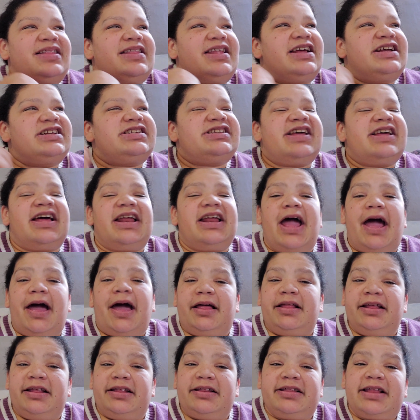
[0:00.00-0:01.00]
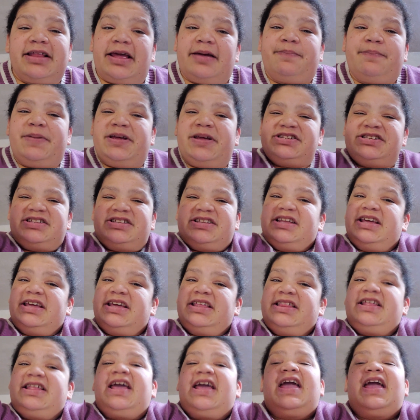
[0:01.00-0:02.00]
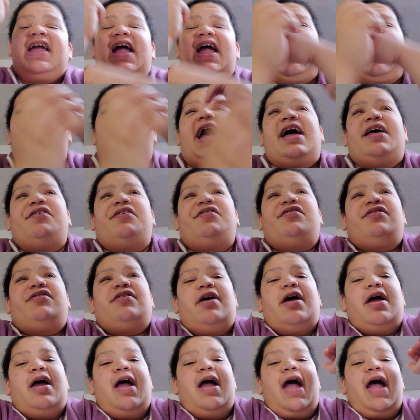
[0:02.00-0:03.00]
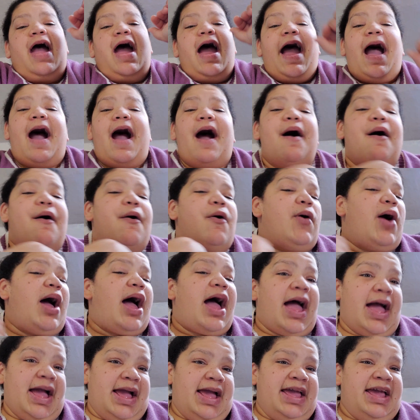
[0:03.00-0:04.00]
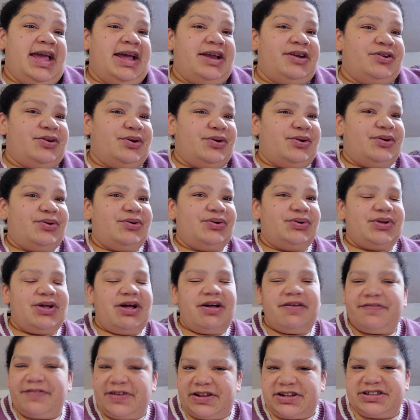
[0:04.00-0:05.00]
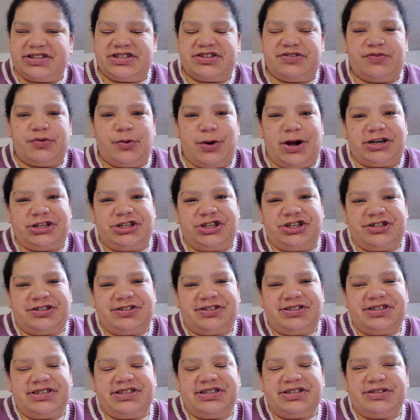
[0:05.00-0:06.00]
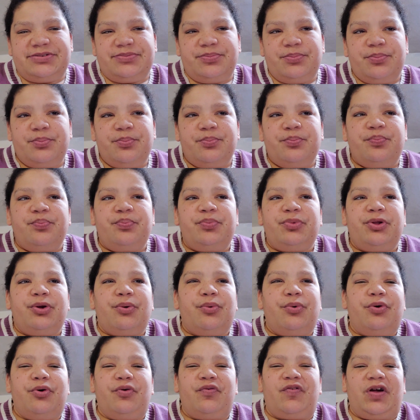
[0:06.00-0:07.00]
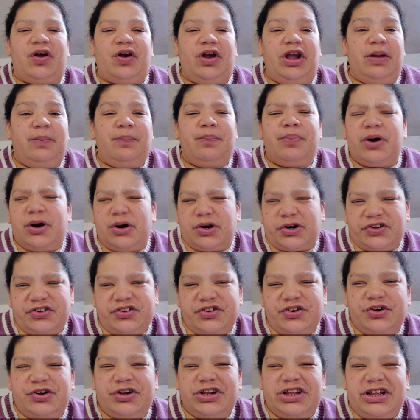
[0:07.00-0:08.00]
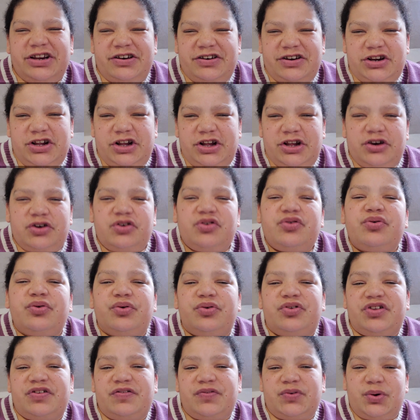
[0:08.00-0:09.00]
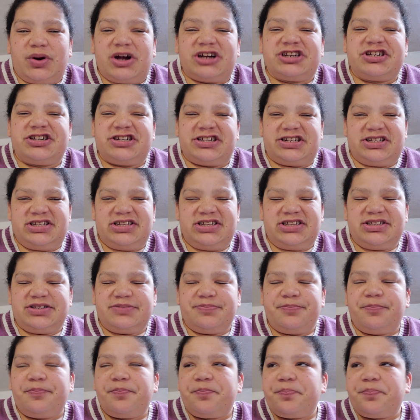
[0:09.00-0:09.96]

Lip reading: They said, like, basically, they asked how I handle offensive questions or very personal and intrusive questions.